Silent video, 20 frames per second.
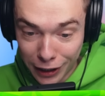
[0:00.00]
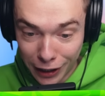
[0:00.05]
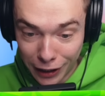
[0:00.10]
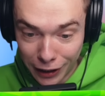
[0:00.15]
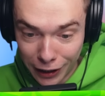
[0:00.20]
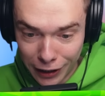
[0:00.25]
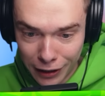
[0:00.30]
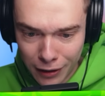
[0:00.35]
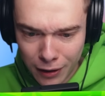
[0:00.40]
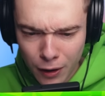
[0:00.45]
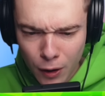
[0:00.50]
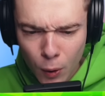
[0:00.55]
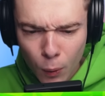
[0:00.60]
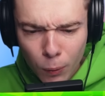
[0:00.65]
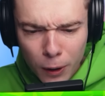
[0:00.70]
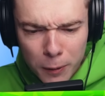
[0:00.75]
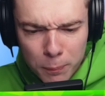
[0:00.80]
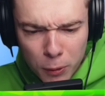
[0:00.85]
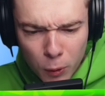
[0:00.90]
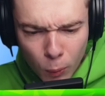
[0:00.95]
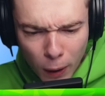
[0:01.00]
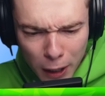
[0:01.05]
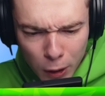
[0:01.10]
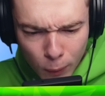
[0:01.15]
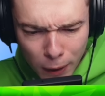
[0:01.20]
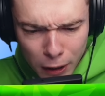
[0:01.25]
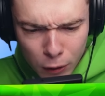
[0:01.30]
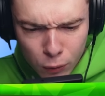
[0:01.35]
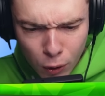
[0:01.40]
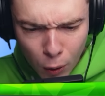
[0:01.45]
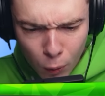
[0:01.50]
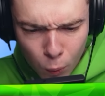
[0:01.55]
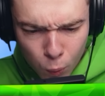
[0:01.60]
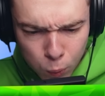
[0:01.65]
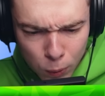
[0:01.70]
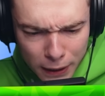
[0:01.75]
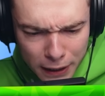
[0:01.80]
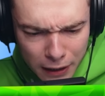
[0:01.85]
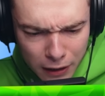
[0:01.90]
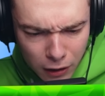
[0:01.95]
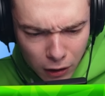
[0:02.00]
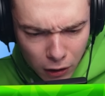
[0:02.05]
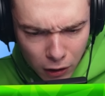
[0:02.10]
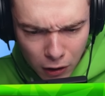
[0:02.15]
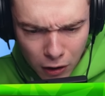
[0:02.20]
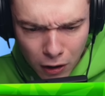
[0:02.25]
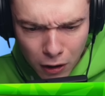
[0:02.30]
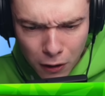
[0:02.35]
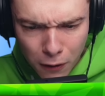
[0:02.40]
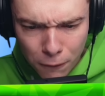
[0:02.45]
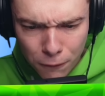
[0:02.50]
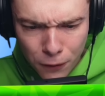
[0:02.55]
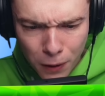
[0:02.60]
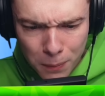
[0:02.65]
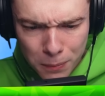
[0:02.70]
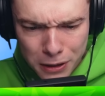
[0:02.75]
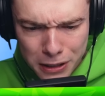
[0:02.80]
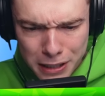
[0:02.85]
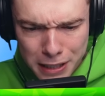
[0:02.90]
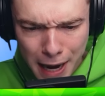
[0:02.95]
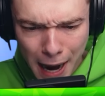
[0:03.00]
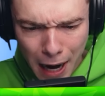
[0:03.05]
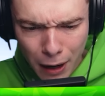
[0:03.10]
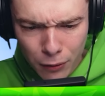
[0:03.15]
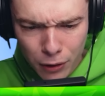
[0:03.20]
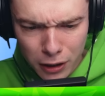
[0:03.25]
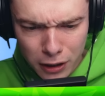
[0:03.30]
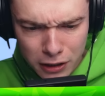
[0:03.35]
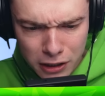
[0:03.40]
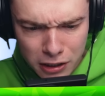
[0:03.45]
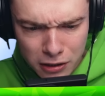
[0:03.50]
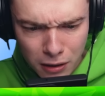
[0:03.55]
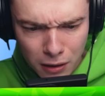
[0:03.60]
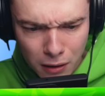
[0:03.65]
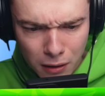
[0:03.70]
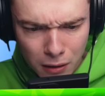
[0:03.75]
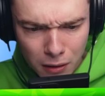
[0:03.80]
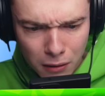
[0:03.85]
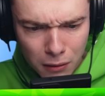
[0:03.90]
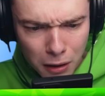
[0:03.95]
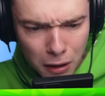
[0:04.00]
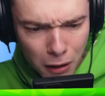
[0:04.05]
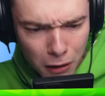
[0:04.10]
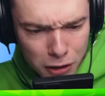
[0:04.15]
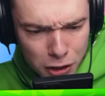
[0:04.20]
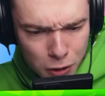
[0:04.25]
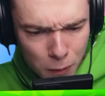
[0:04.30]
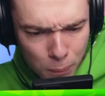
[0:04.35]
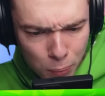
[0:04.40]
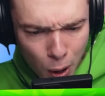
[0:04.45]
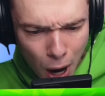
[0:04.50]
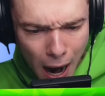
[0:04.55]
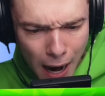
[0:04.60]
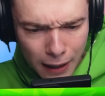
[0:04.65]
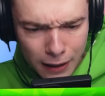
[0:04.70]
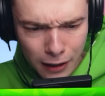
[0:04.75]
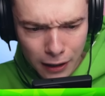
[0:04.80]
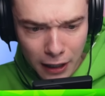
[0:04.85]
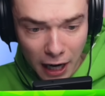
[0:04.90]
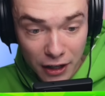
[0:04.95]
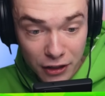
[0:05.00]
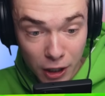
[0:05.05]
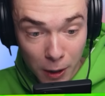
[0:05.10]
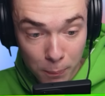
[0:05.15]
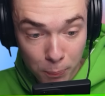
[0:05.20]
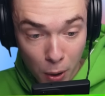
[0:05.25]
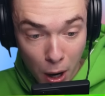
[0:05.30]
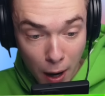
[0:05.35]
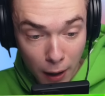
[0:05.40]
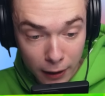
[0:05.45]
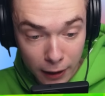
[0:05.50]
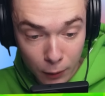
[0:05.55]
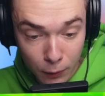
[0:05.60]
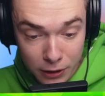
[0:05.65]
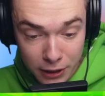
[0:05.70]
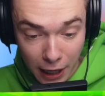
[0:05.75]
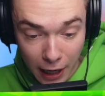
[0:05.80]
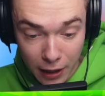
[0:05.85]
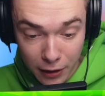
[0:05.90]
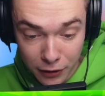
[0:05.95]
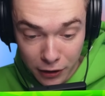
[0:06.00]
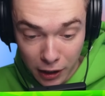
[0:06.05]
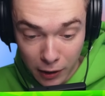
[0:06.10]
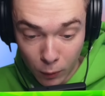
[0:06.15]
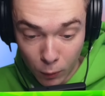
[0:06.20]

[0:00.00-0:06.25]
kitty. Wait, but why do I grow weaker from carrots? And also broccoli. I thought broccoli was healthy.